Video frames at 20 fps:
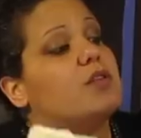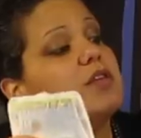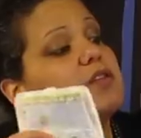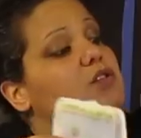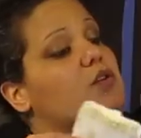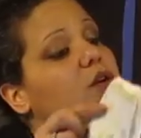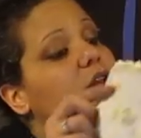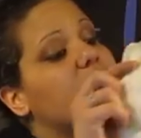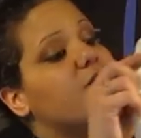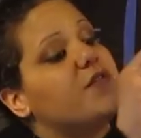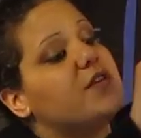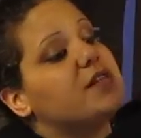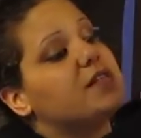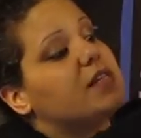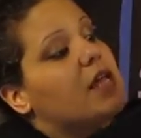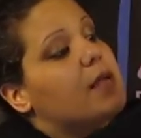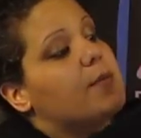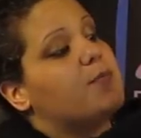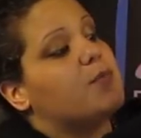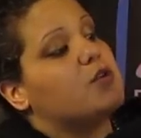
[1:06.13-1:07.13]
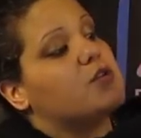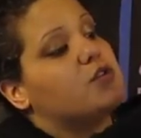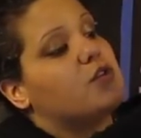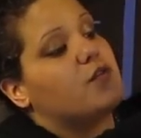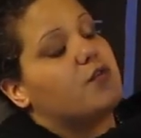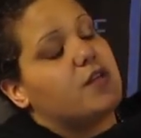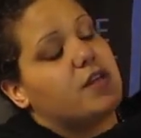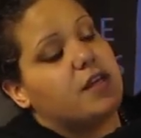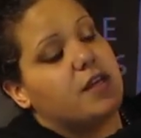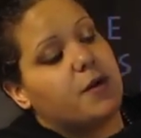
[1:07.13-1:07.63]
these are infant diapers
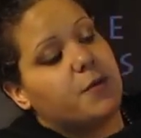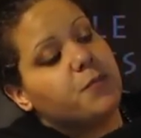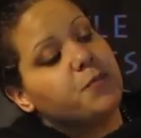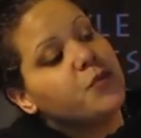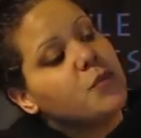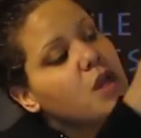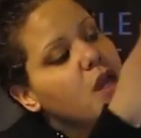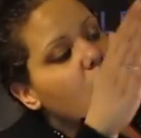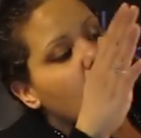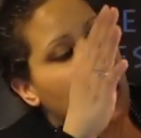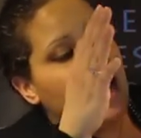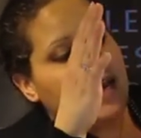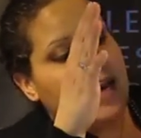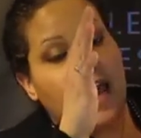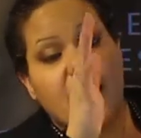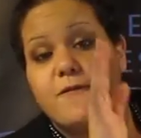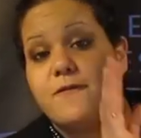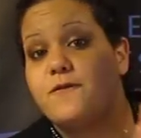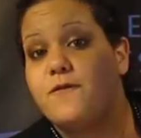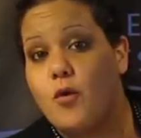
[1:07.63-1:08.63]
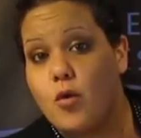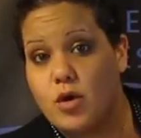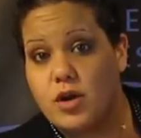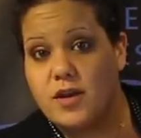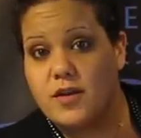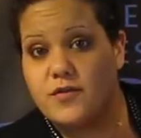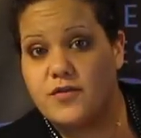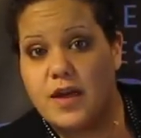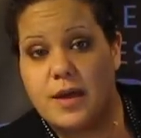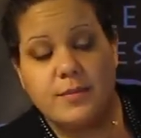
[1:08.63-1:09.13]
over here. And I have 40
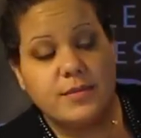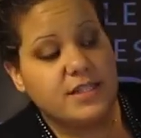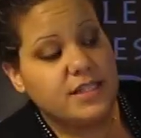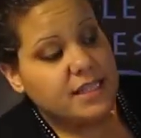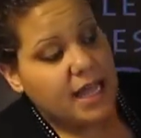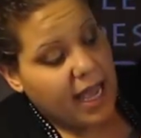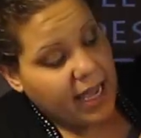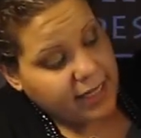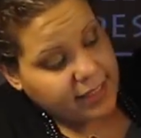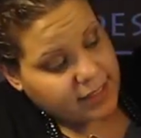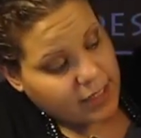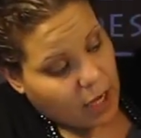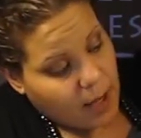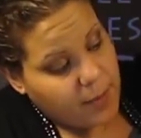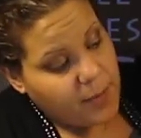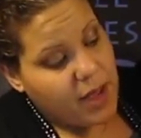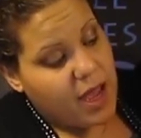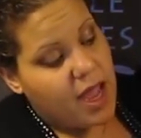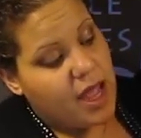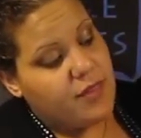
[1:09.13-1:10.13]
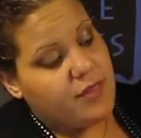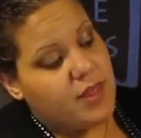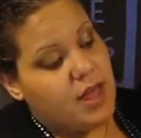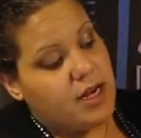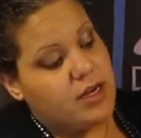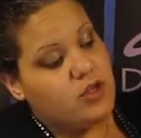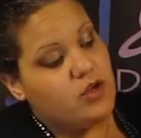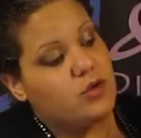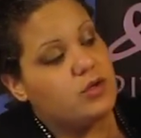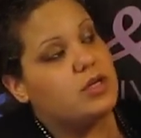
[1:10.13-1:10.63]
of them stacked up, and
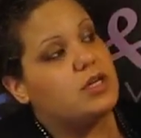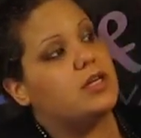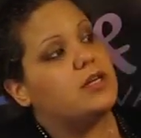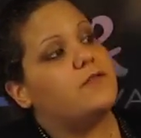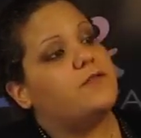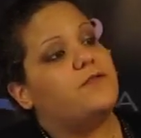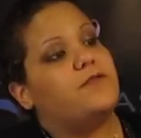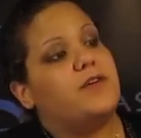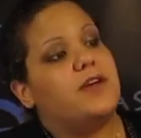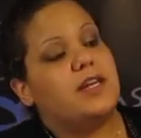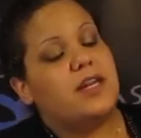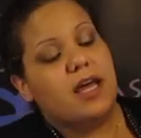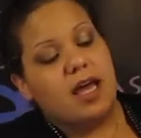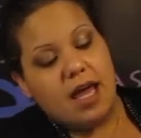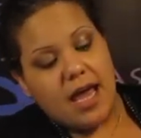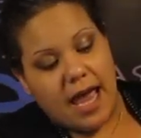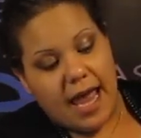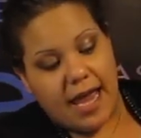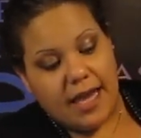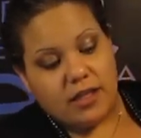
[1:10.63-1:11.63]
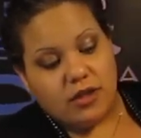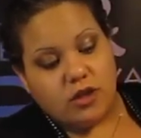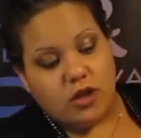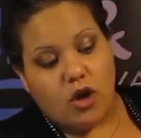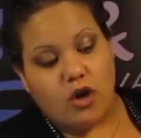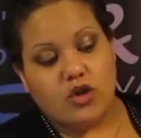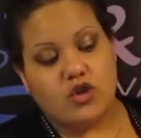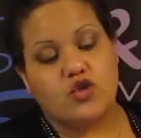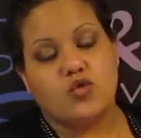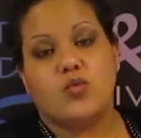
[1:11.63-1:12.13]
then you can fit a
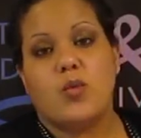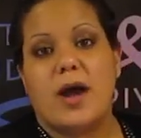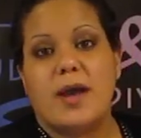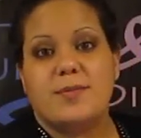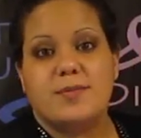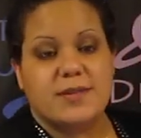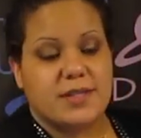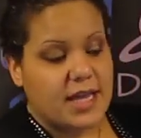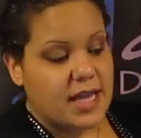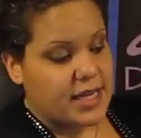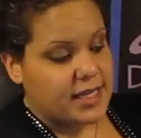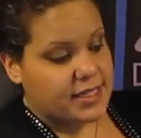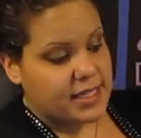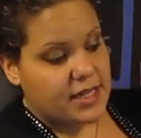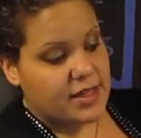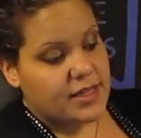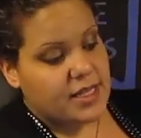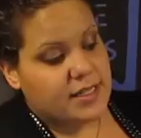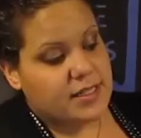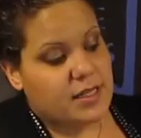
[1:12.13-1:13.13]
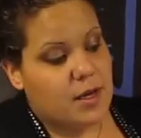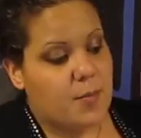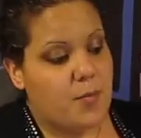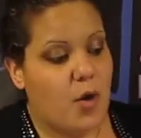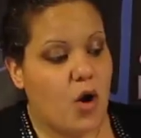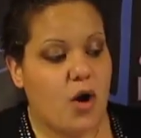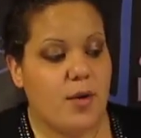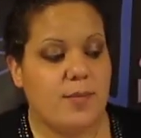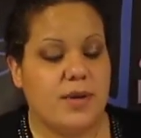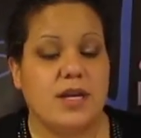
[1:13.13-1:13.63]
large wipes case in this
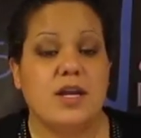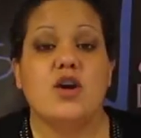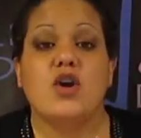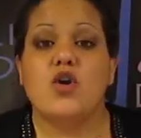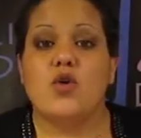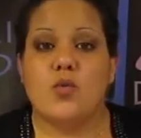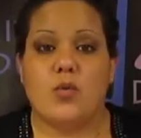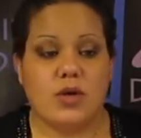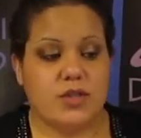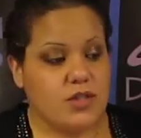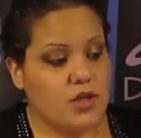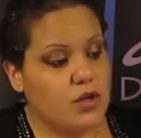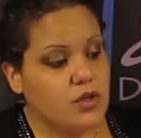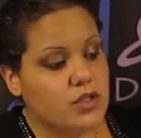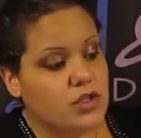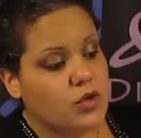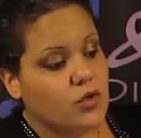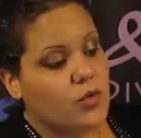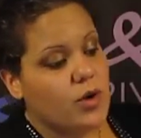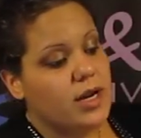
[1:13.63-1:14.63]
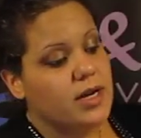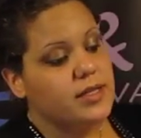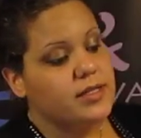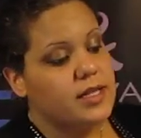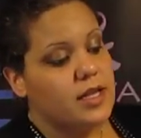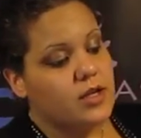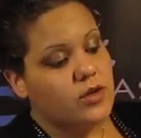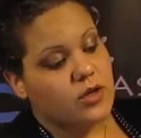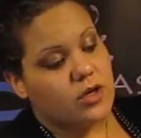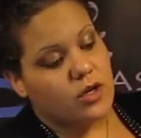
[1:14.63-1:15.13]
compartment. What's also great is
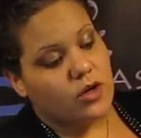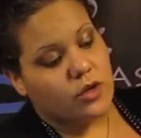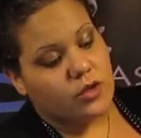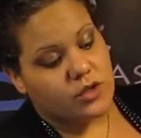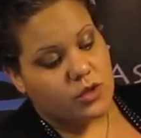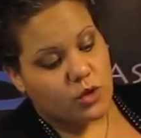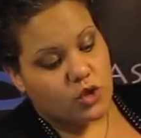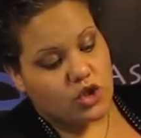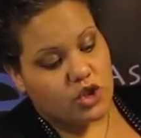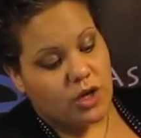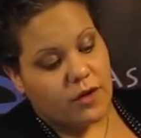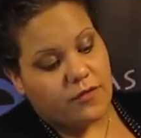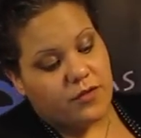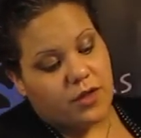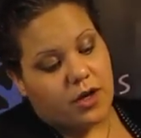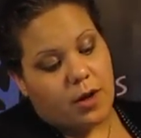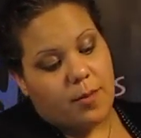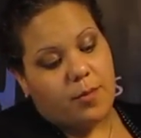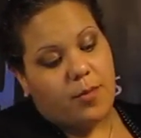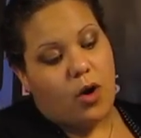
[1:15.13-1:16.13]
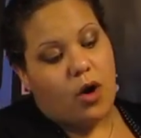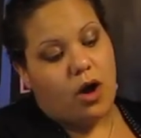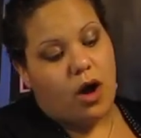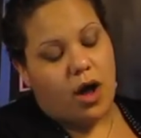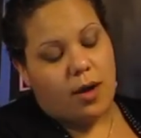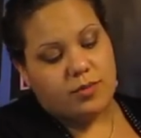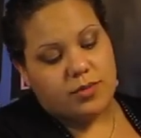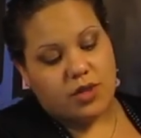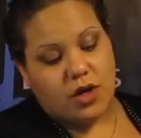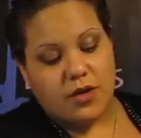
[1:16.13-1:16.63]
that you can also shove the compartment,
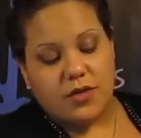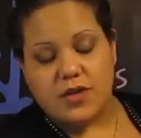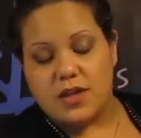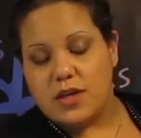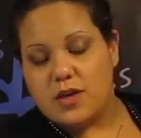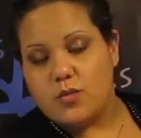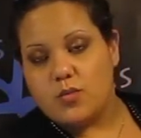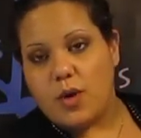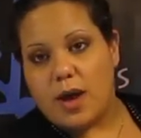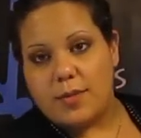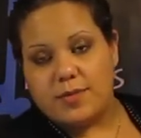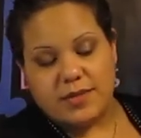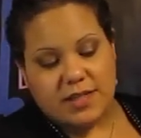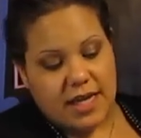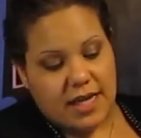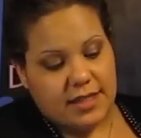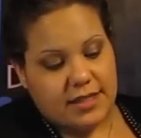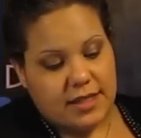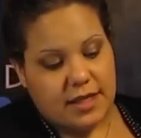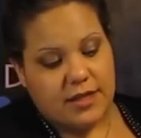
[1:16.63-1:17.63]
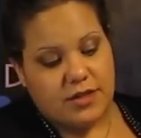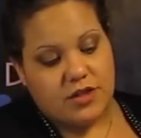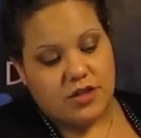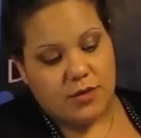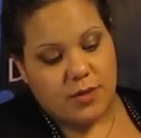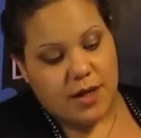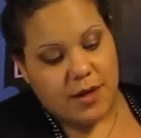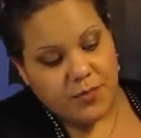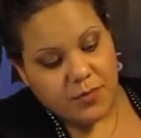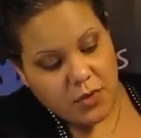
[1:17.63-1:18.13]
I'm sorry, the wipes case
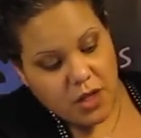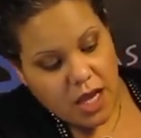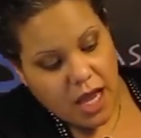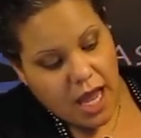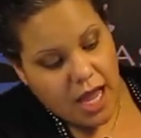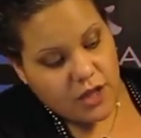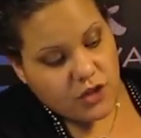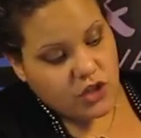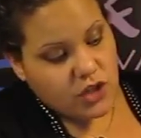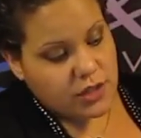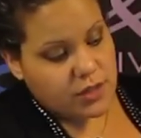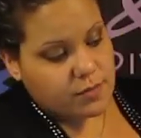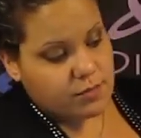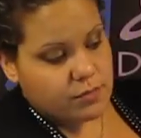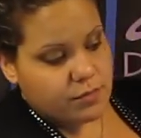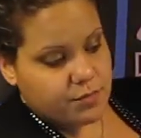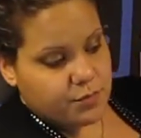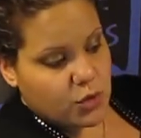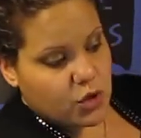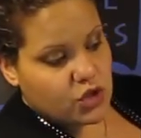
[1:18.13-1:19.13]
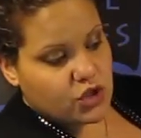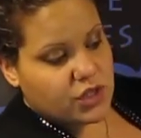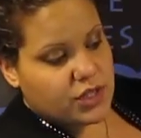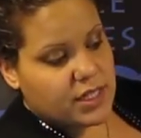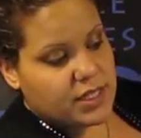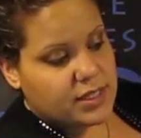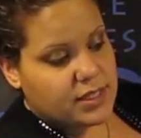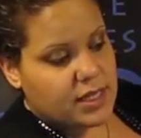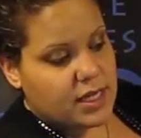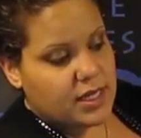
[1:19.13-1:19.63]
into it, and just push
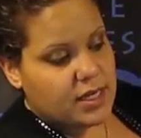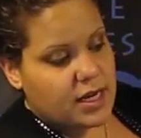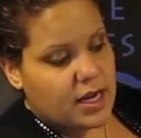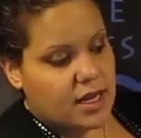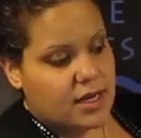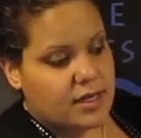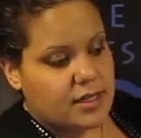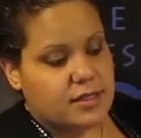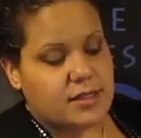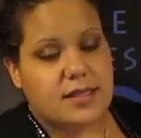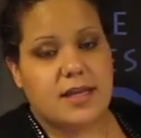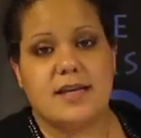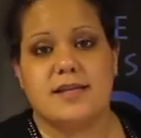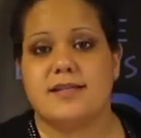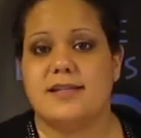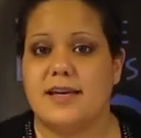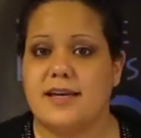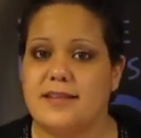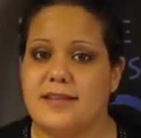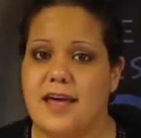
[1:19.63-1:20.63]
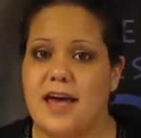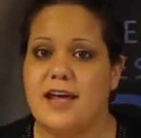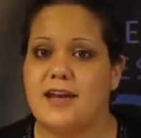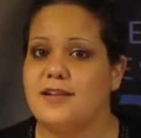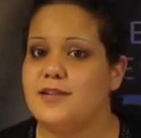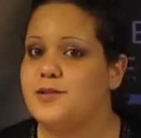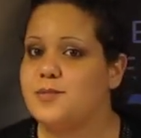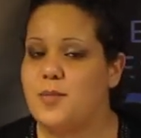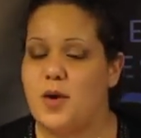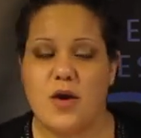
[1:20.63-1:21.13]
this in, and it stays like that, and
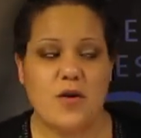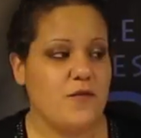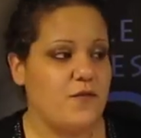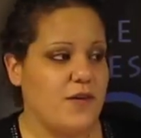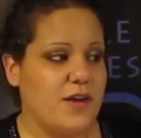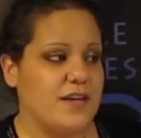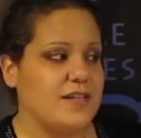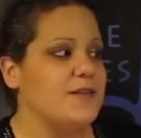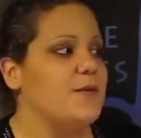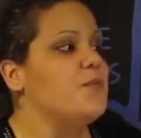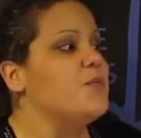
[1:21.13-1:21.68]
it's perfect.